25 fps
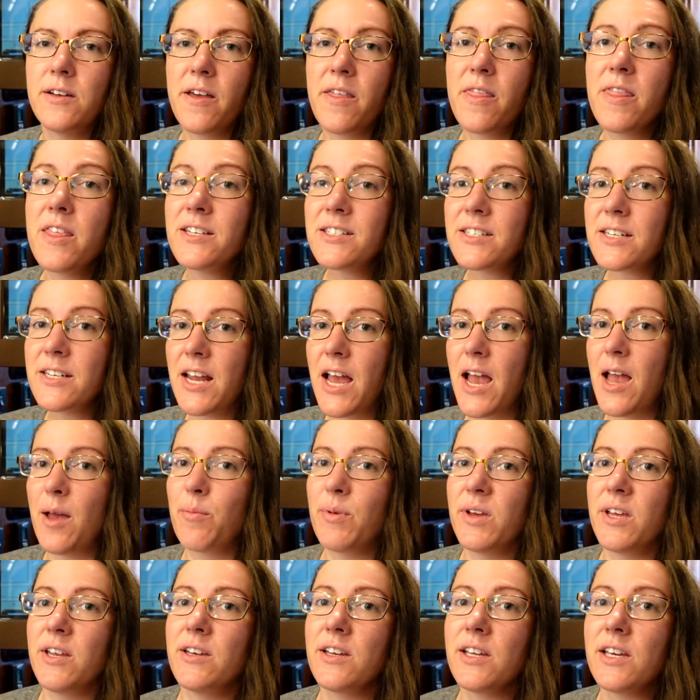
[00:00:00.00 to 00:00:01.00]
This can
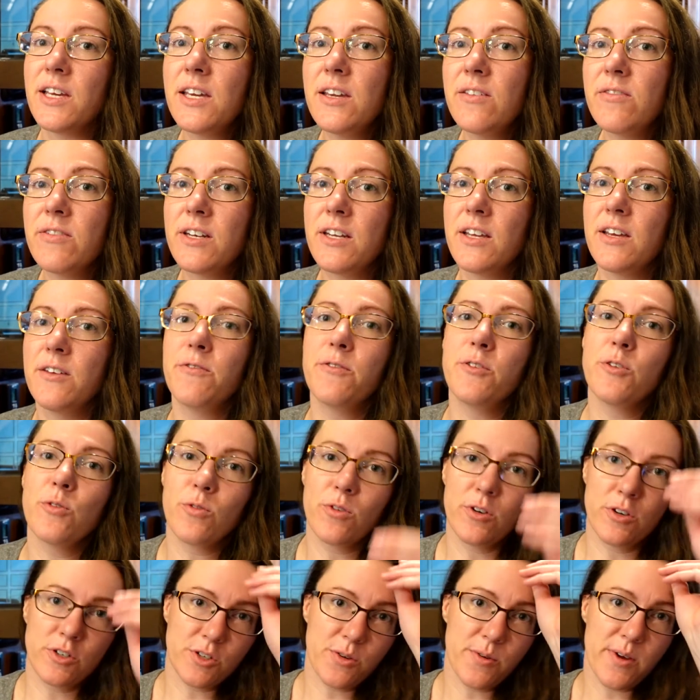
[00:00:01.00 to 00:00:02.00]
happen even if
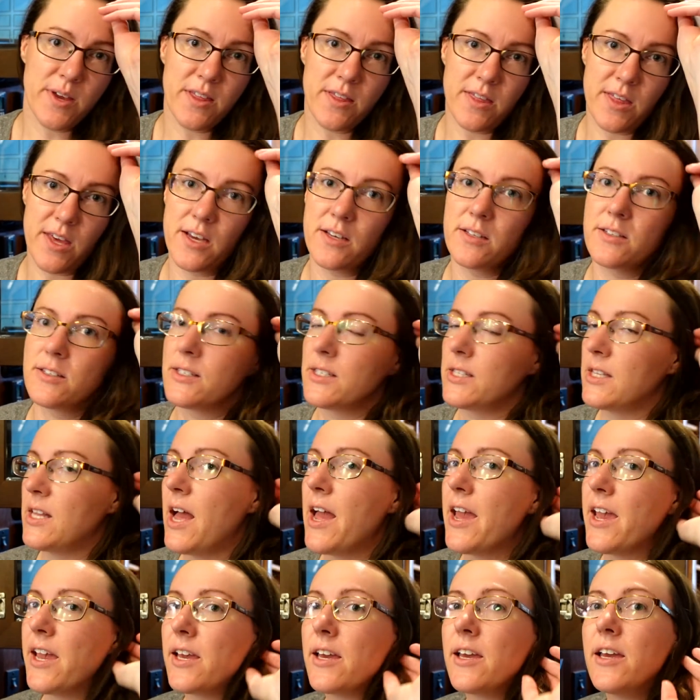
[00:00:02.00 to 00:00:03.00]
you're doing things
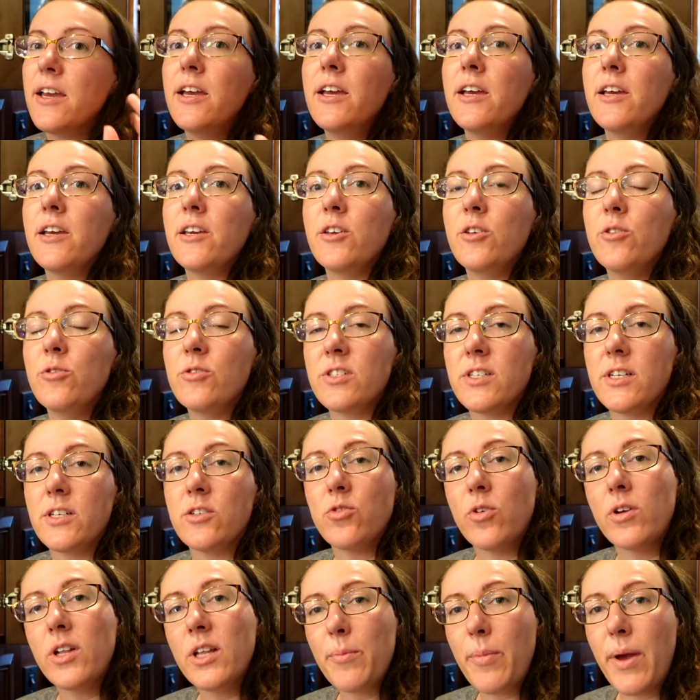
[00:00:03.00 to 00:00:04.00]
like using
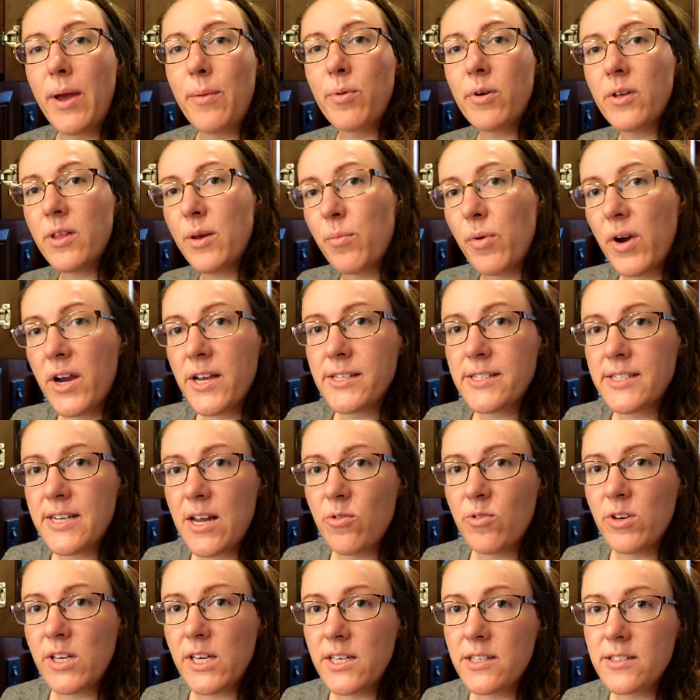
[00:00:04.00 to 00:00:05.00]
toilet paper that breaks
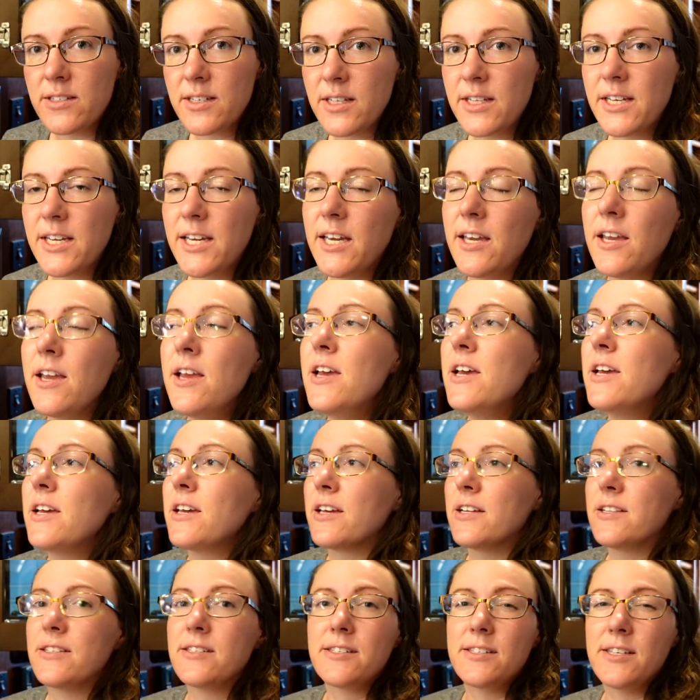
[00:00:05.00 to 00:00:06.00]
down easily,
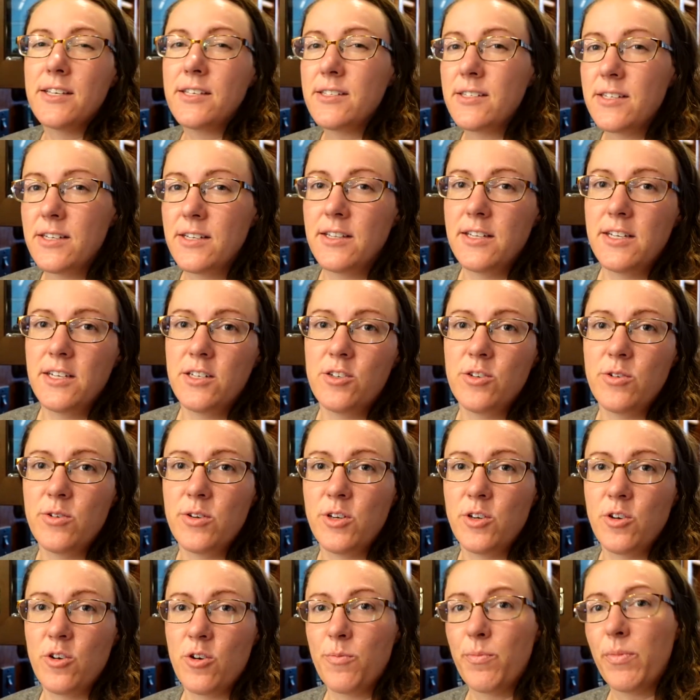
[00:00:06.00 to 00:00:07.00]
consistently doing
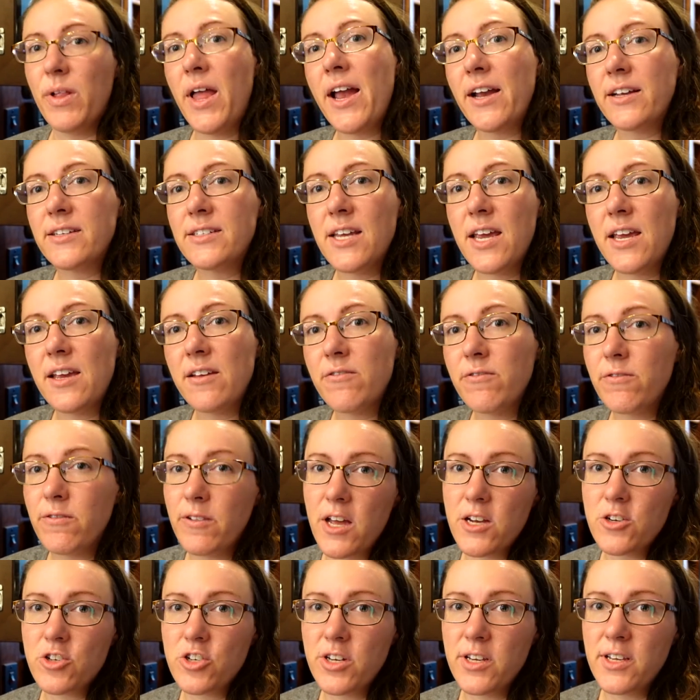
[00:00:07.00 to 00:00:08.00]
your black tank
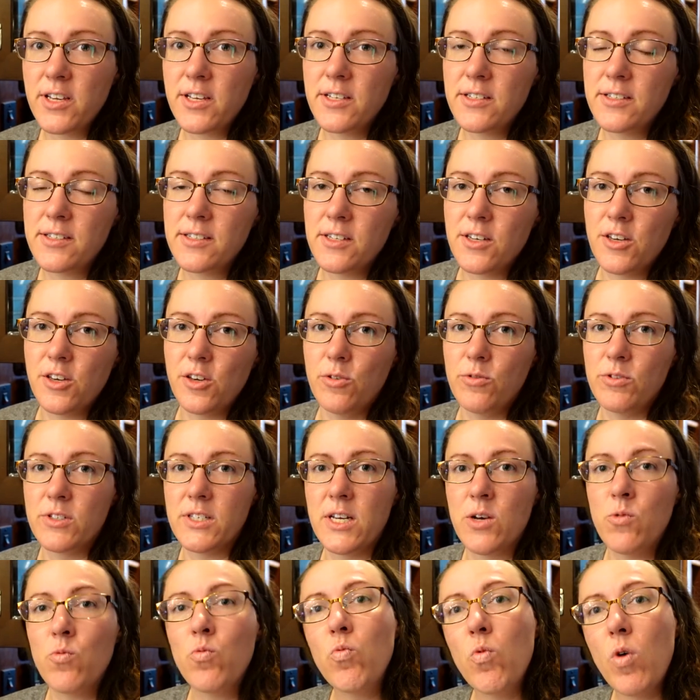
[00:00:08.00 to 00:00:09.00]
flushes,
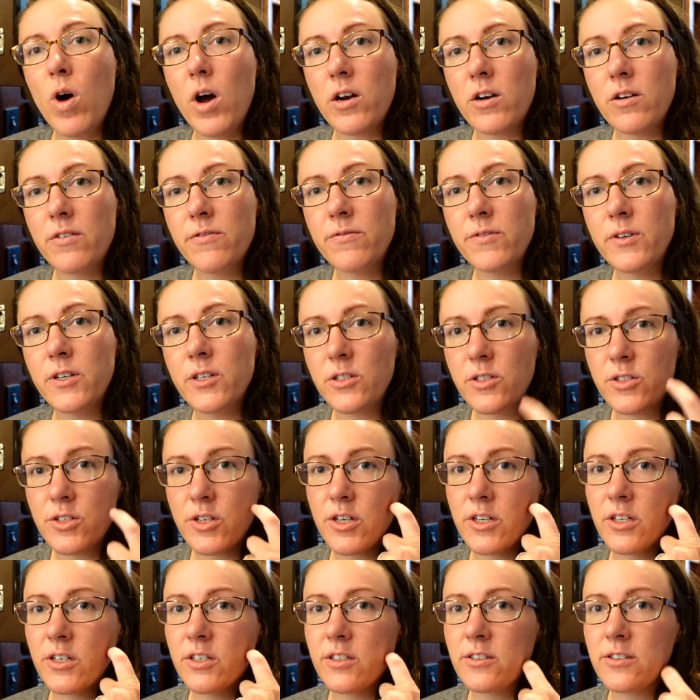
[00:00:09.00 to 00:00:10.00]
using water
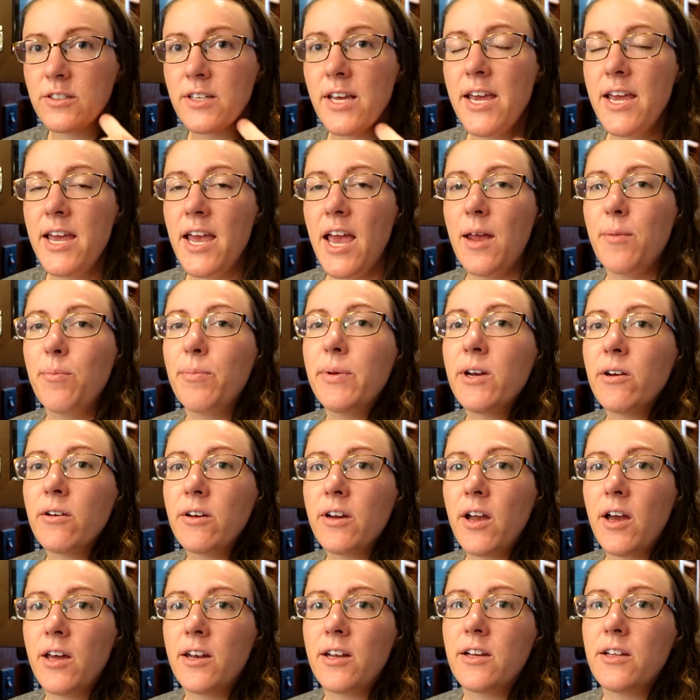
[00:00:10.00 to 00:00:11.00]
filters, and
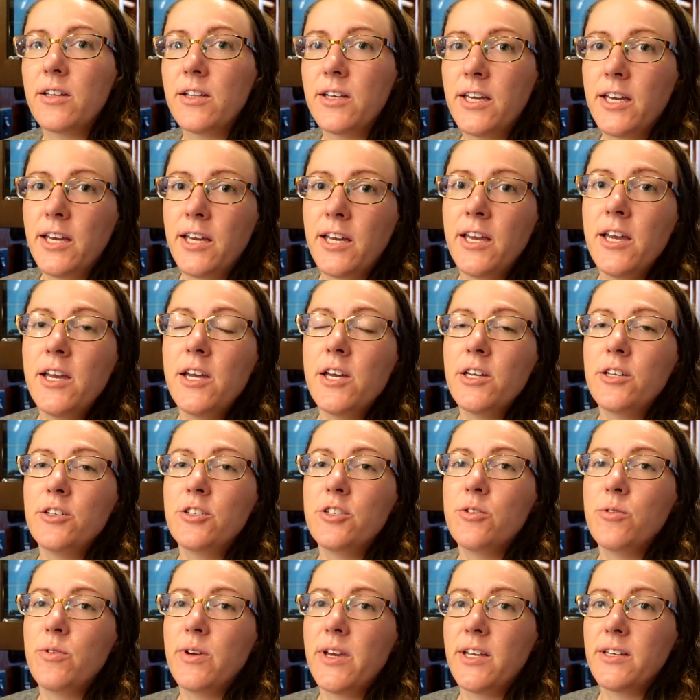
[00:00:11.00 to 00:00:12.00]
periodically
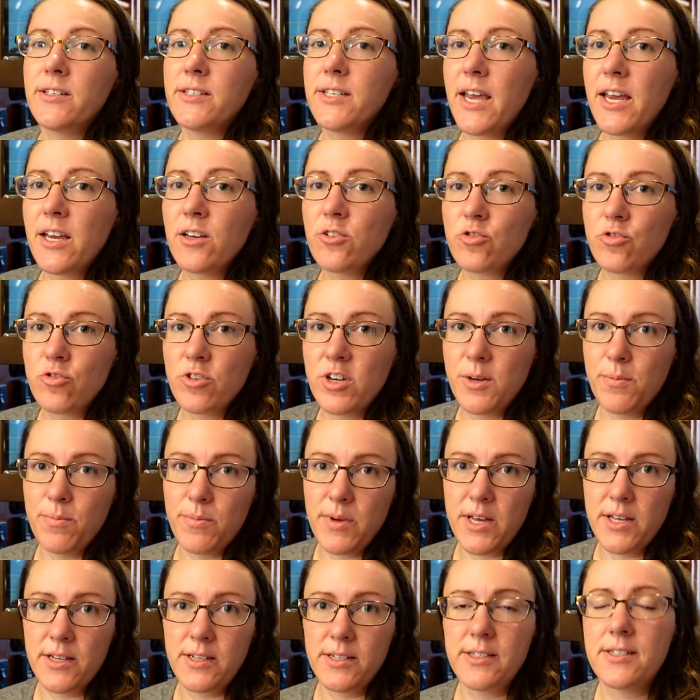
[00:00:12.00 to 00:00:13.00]
doing tank
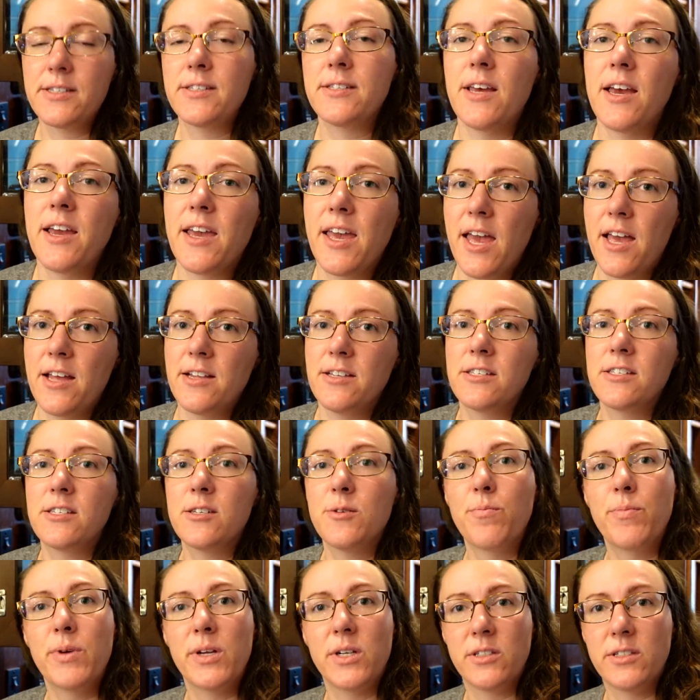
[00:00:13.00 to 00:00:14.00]
treatments
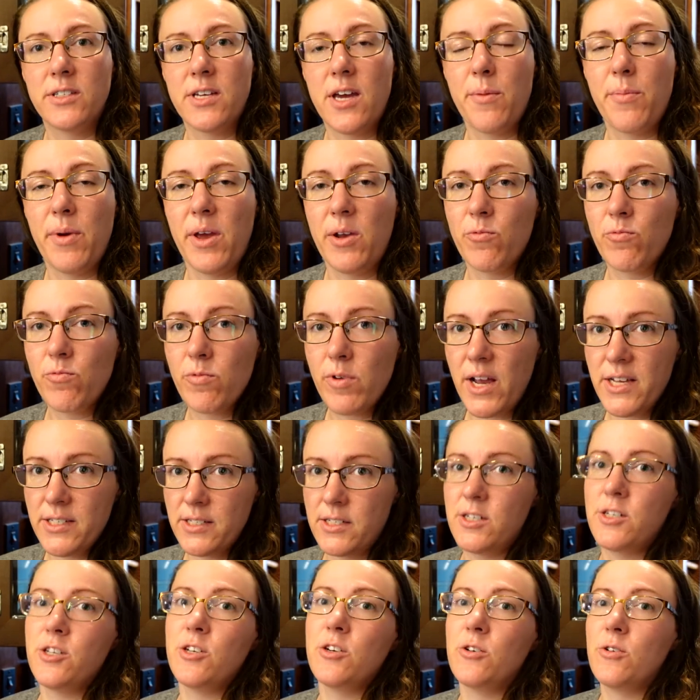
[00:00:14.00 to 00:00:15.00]
against buildup and
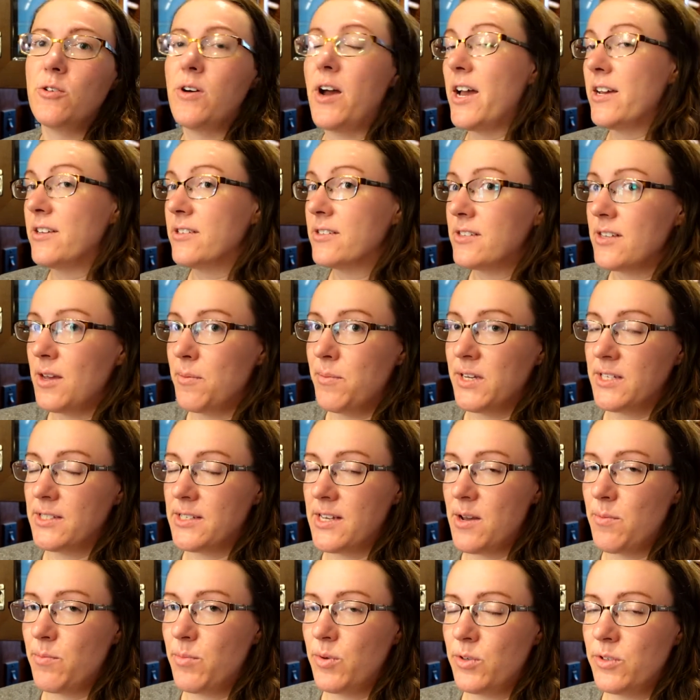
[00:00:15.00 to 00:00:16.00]
residue as some
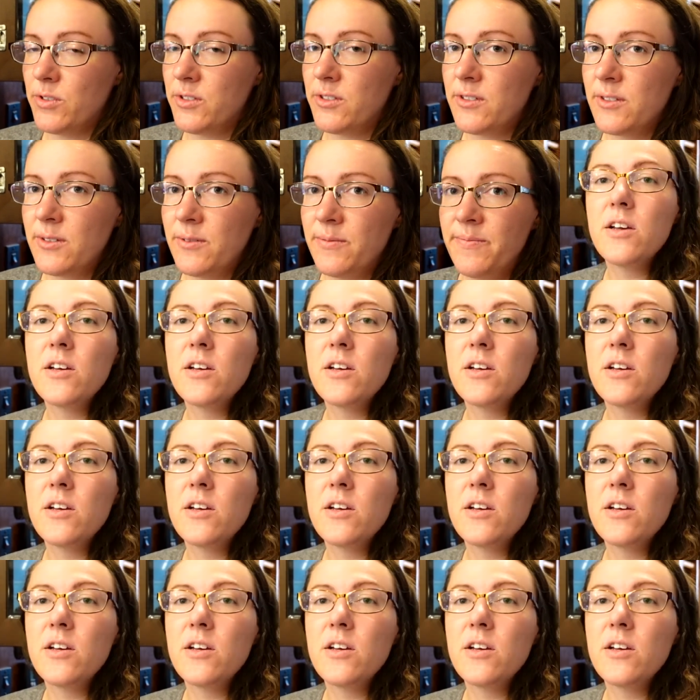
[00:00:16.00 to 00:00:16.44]
examples.